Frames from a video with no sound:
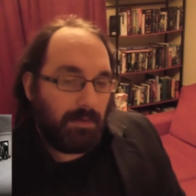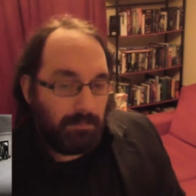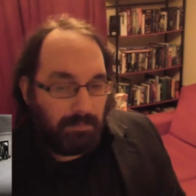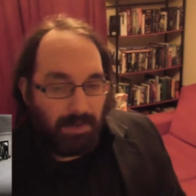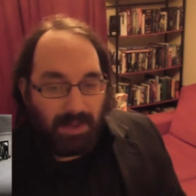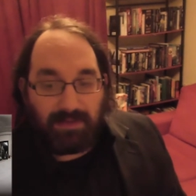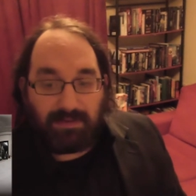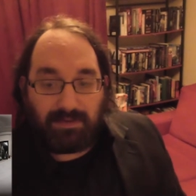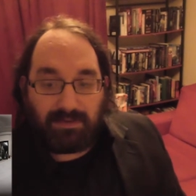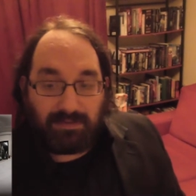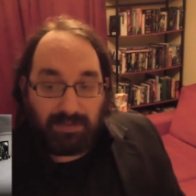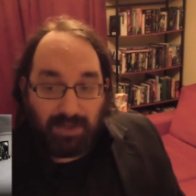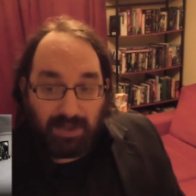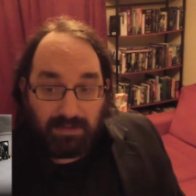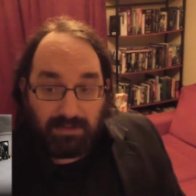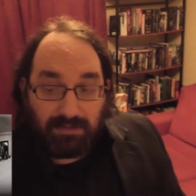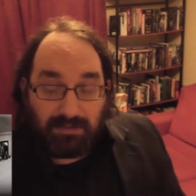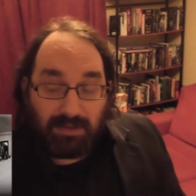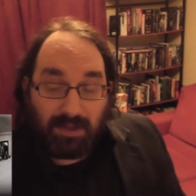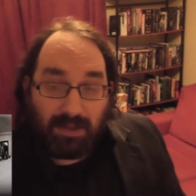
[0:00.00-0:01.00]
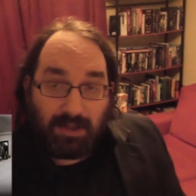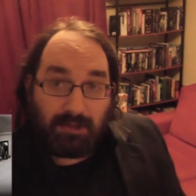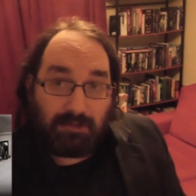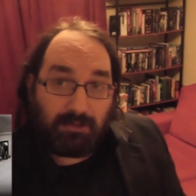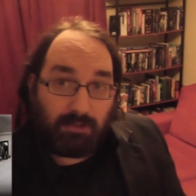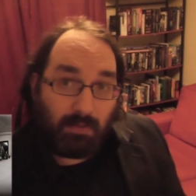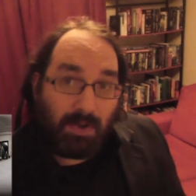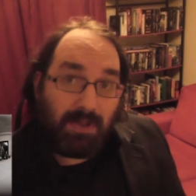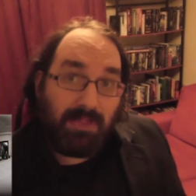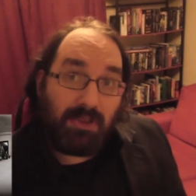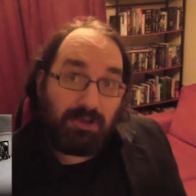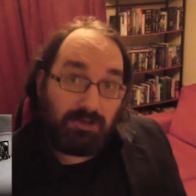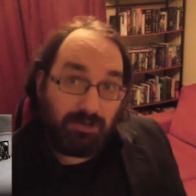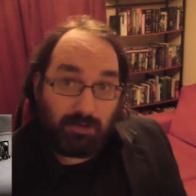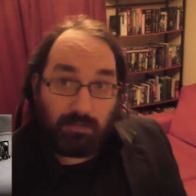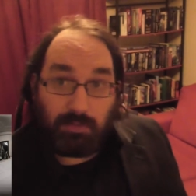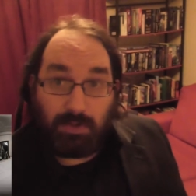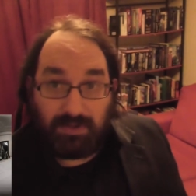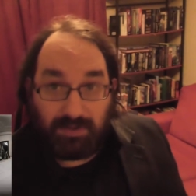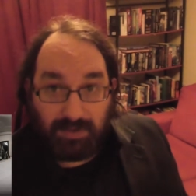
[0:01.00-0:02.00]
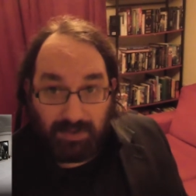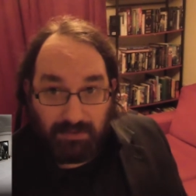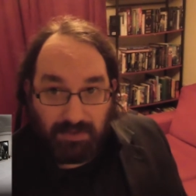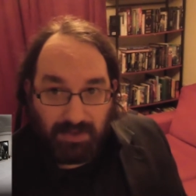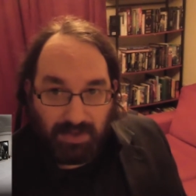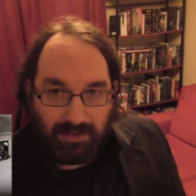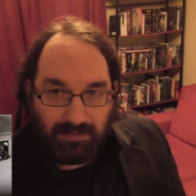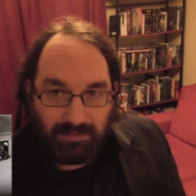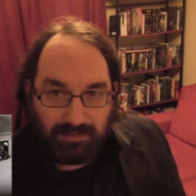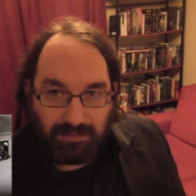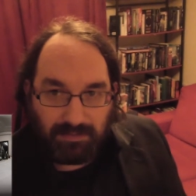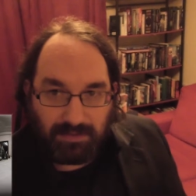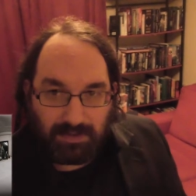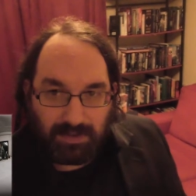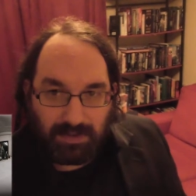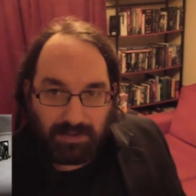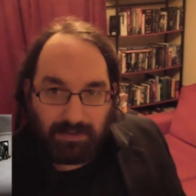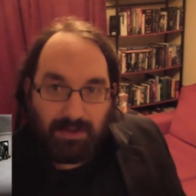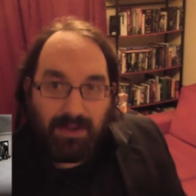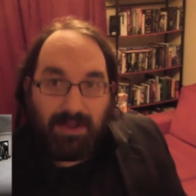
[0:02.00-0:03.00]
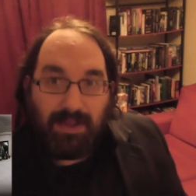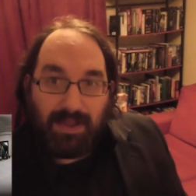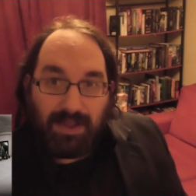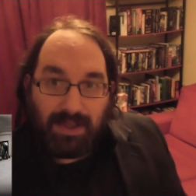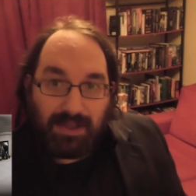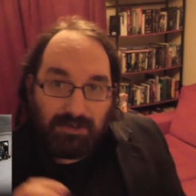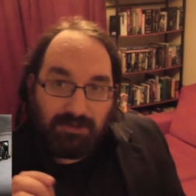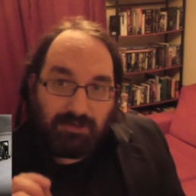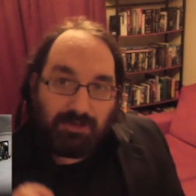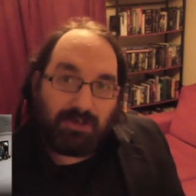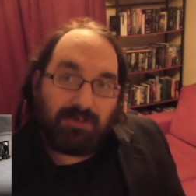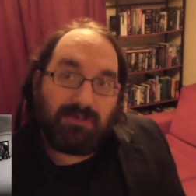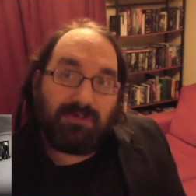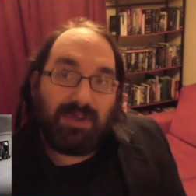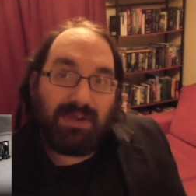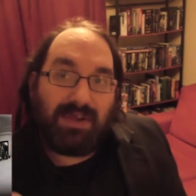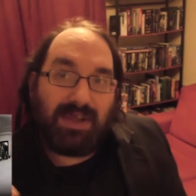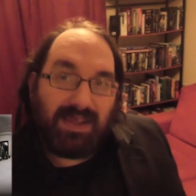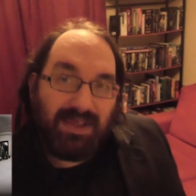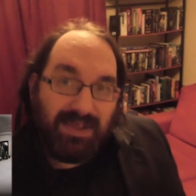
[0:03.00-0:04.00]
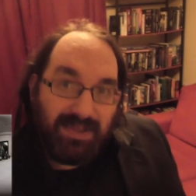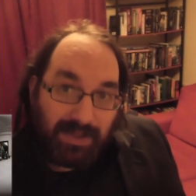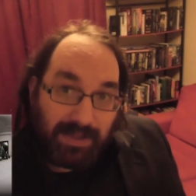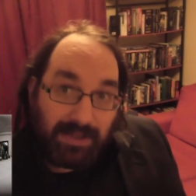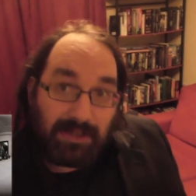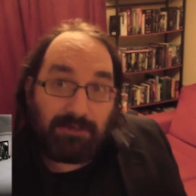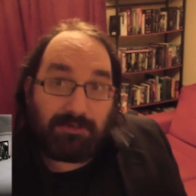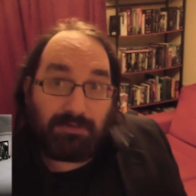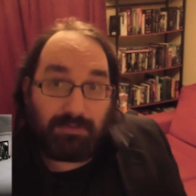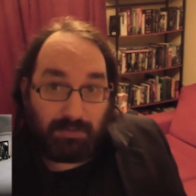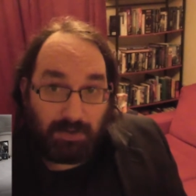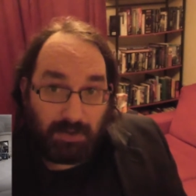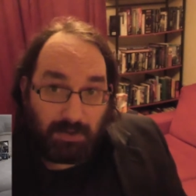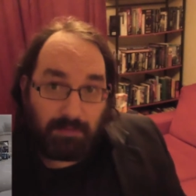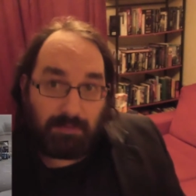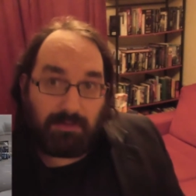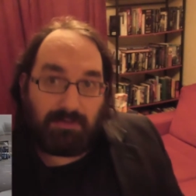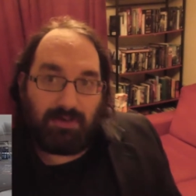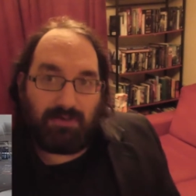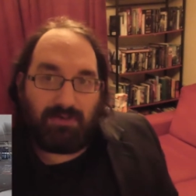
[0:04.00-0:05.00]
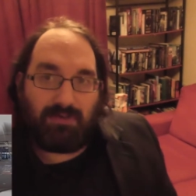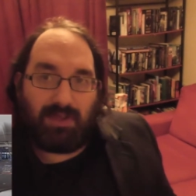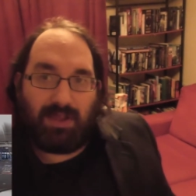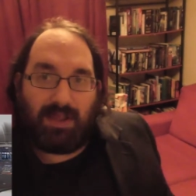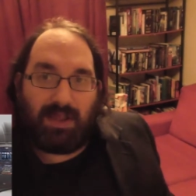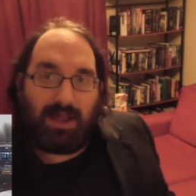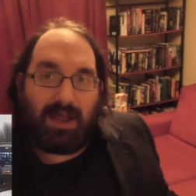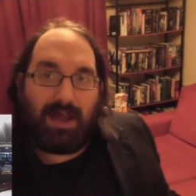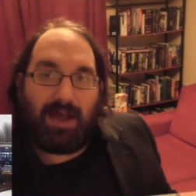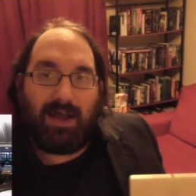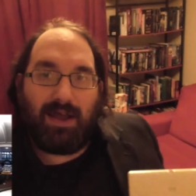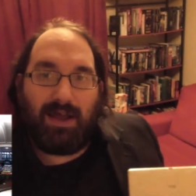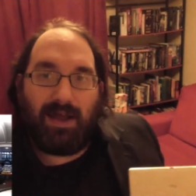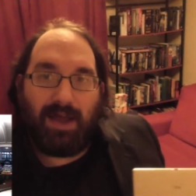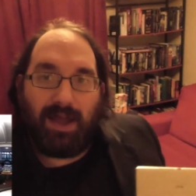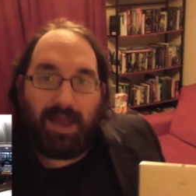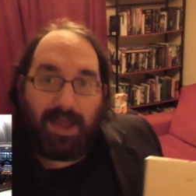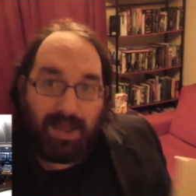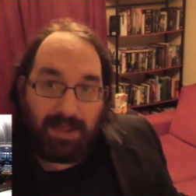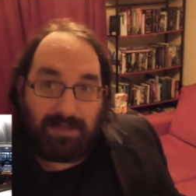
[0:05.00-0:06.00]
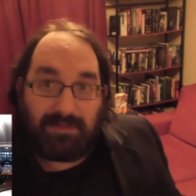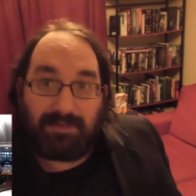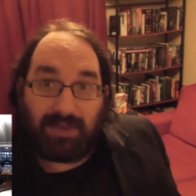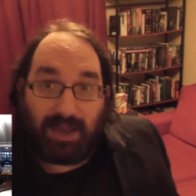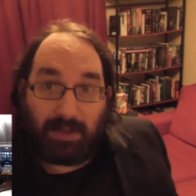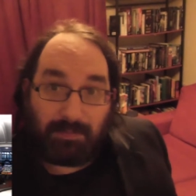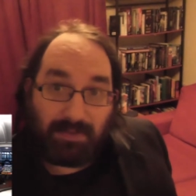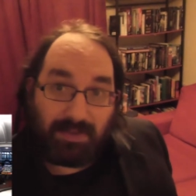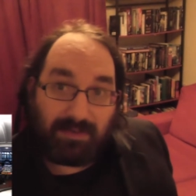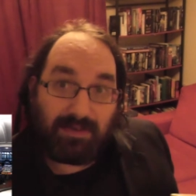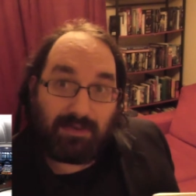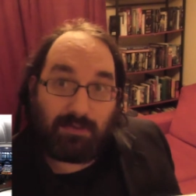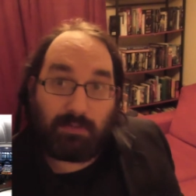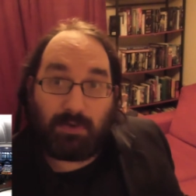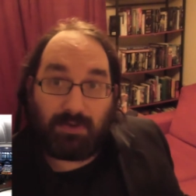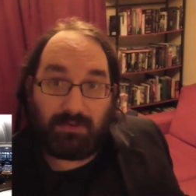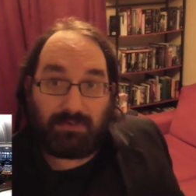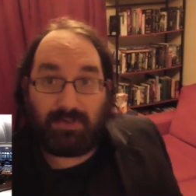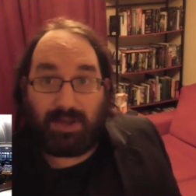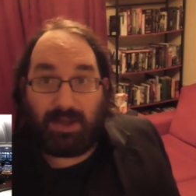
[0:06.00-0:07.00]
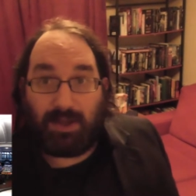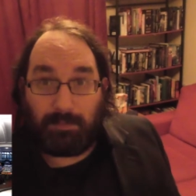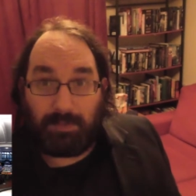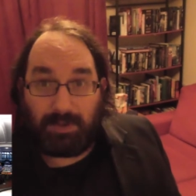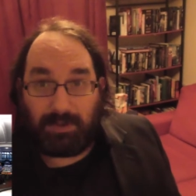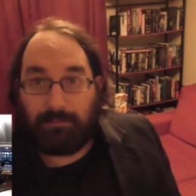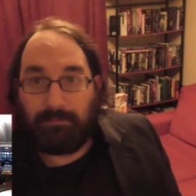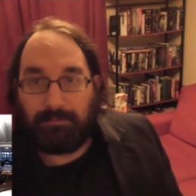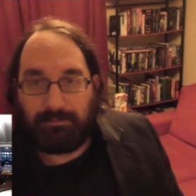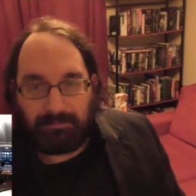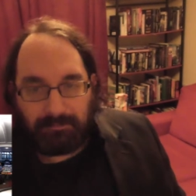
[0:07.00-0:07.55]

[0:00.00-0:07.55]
But as I said, uh, the one that just went out yesterday is just an intro, just a, a heads up, this is what's coming.